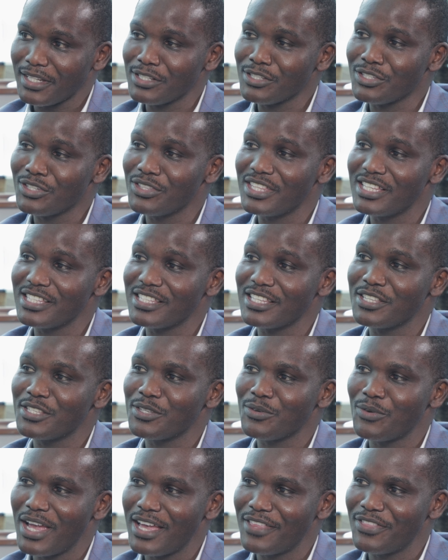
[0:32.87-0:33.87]
So this
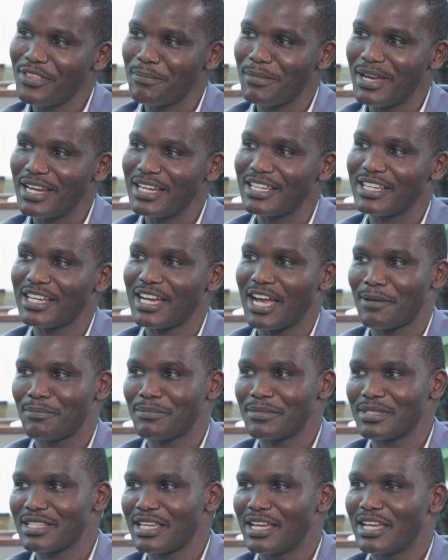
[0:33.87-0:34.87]
is where the money
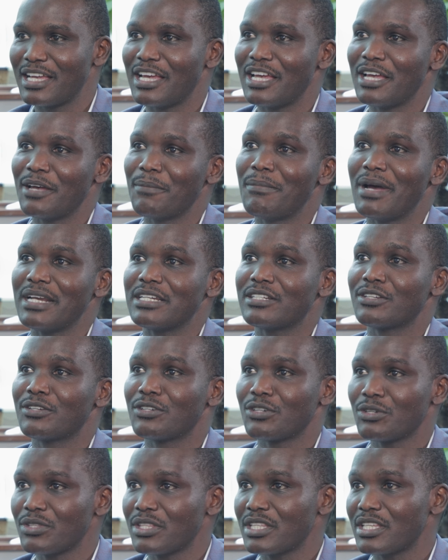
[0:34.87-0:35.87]
comes. But
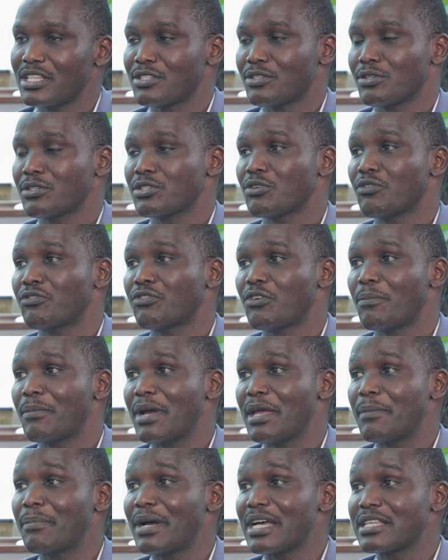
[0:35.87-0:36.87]
growth is also for
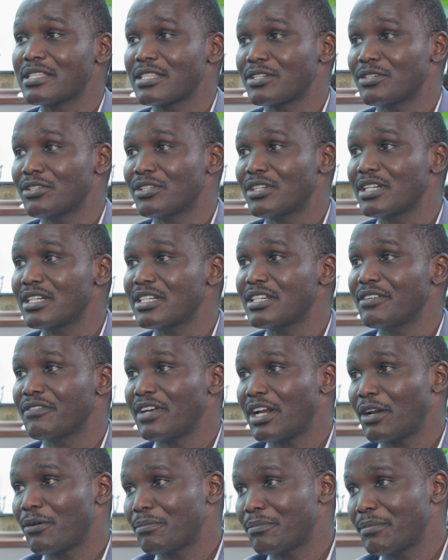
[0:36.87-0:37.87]
my personal
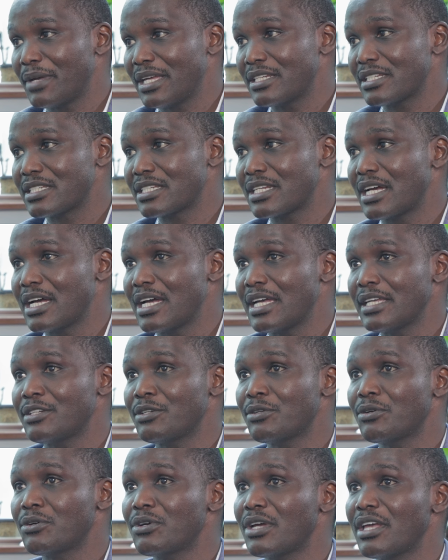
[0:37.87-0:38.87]
development. I
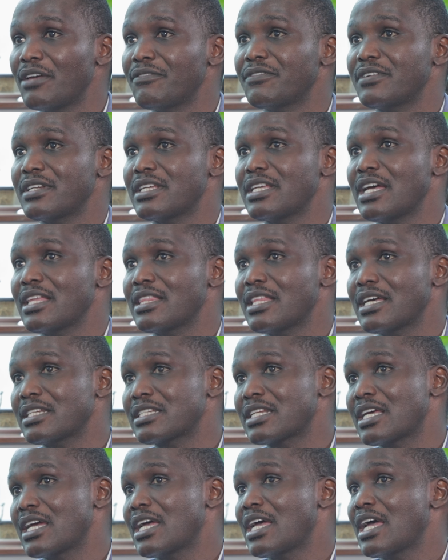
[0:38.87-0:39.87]
know every year
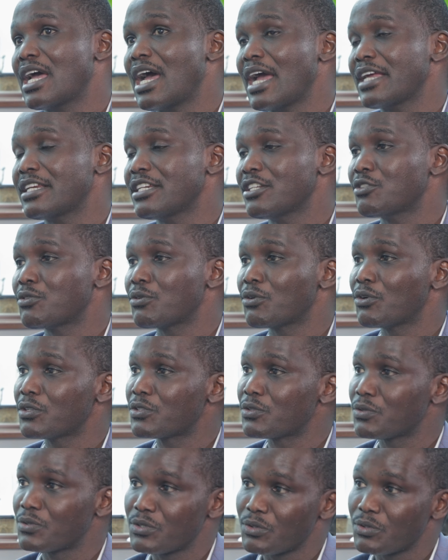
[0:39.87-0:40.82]
that I need to go to